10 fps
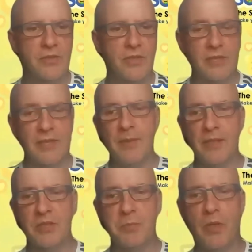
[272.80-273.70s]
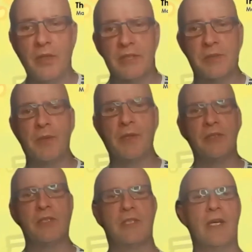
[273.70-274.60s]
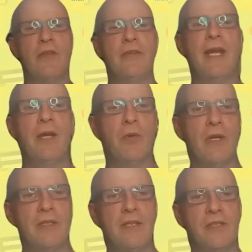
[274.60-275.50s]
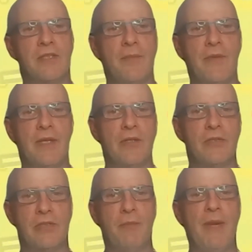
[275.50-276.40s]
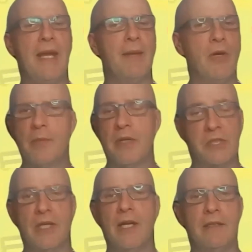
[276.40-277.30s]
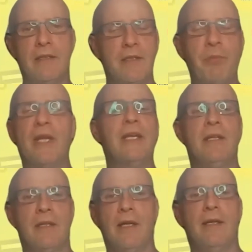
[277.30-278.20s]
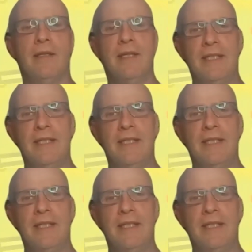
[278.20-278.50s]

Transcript: just I mean, a small experience just the other day where you did something and all of a sudden, bam, 100 bucks gone, the blink gone.